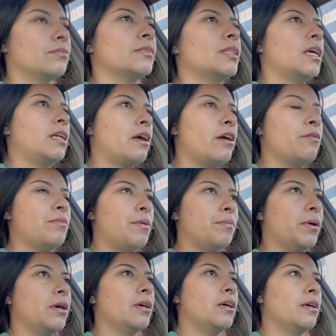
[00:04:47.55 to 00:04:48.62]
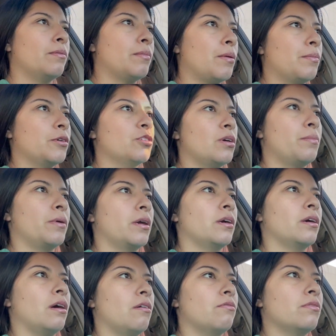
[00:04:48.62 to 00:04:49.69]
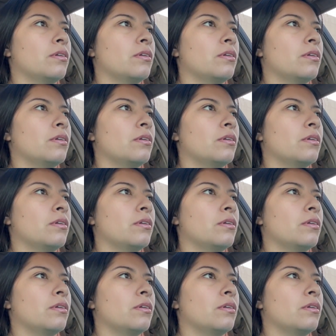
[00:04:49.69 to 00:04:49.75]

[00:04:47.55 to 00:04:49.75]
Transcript: Now I remember dropping her off.